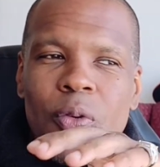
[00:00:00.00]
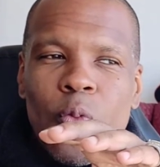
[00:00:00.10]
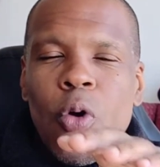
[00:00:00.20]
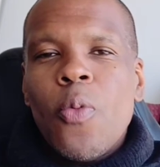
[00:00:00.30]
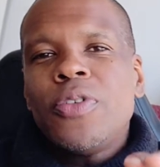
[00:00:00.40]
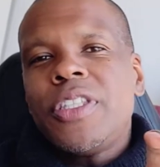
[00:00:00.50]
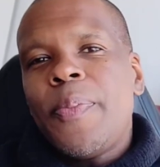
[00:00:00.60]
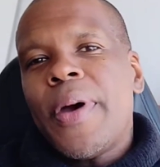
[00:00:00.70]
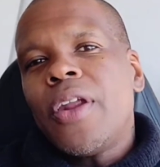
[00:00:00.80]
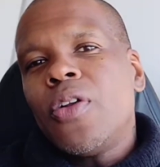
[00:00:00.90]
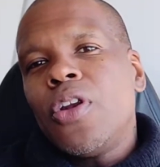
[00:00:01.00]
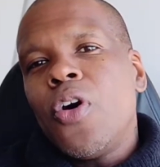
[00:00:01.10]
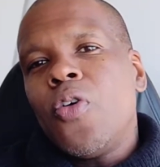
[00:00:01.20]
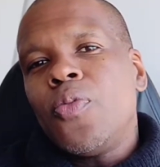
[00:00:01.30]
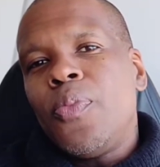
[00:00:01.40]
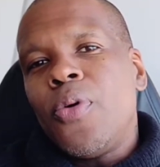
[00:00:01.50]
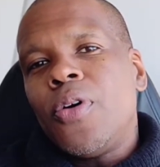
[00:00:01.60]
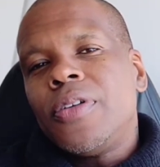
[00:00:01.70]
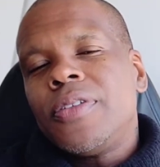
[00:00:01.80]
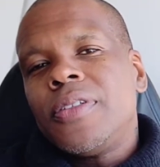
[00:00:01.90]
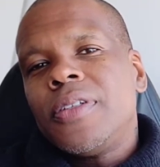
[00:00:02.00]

what was the better load board,